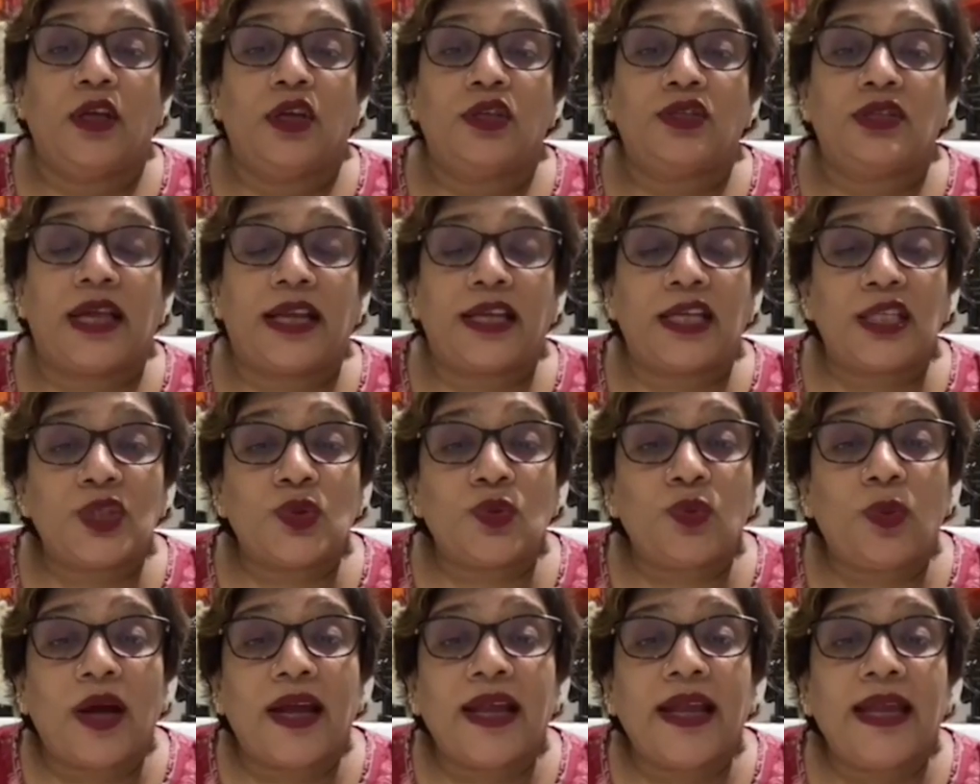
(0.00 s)
That is
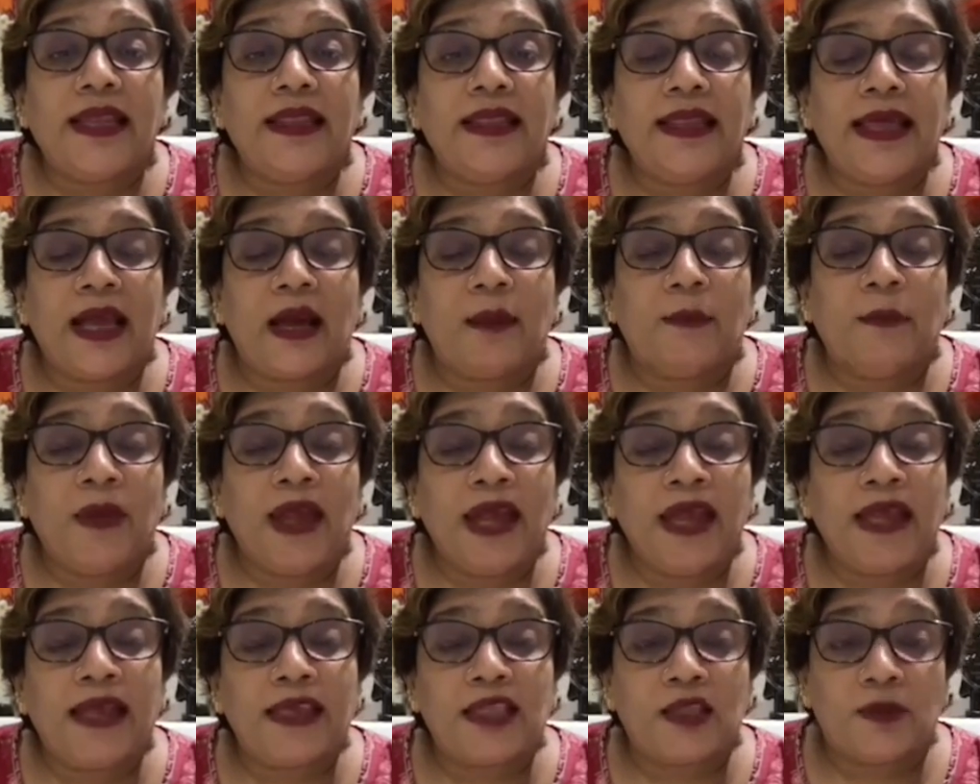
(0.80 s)
why they are
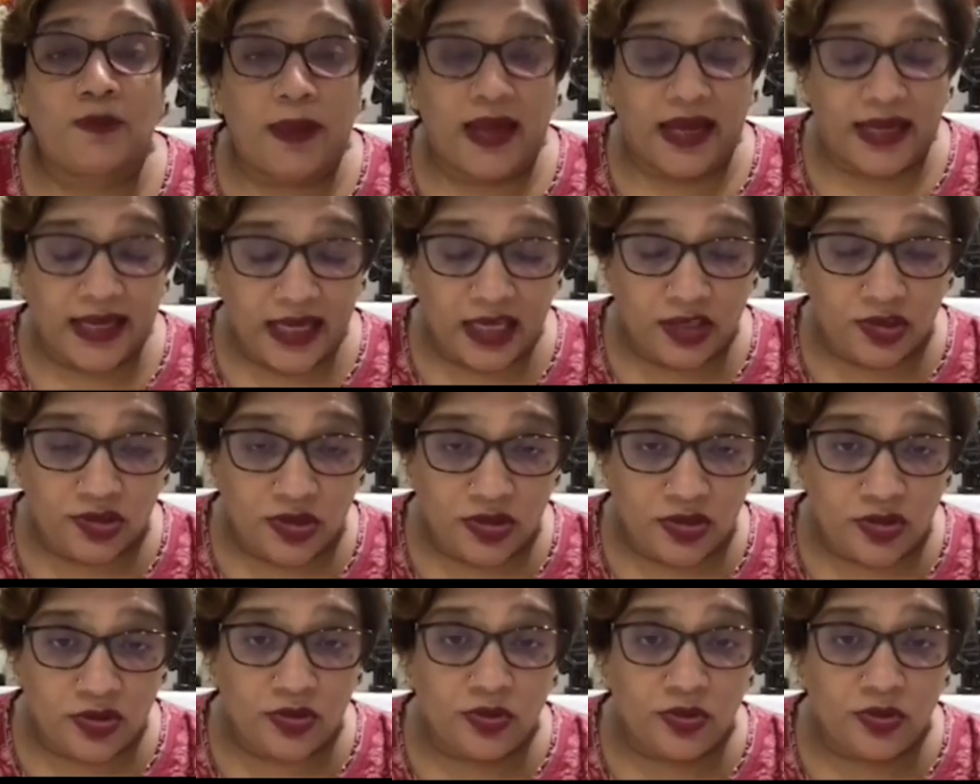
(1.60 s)
made as packages,